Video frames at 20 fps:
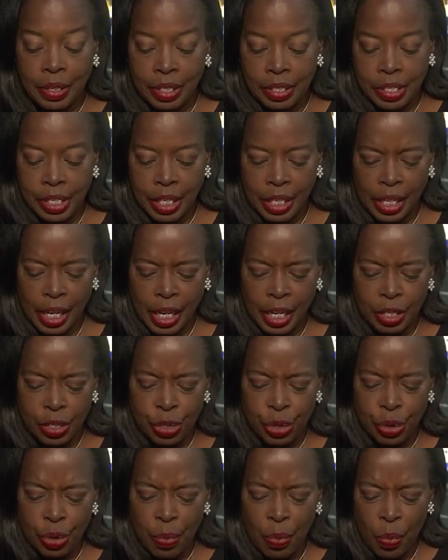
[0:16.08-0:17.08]
the
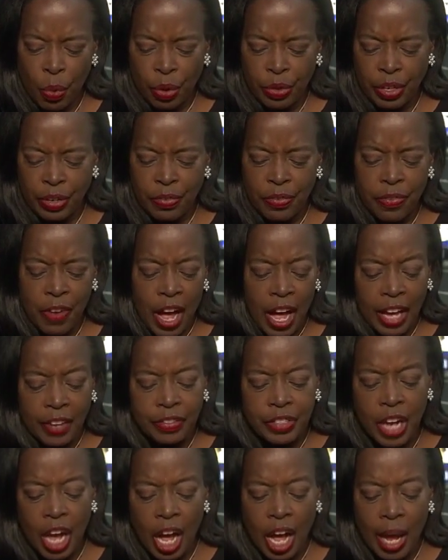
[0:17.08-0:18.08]
teenager more than 5
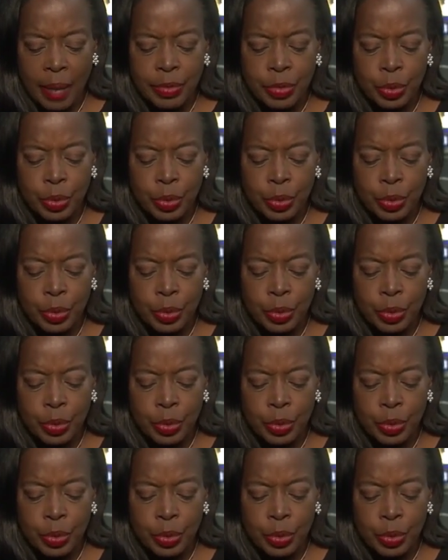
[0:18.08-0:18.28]
times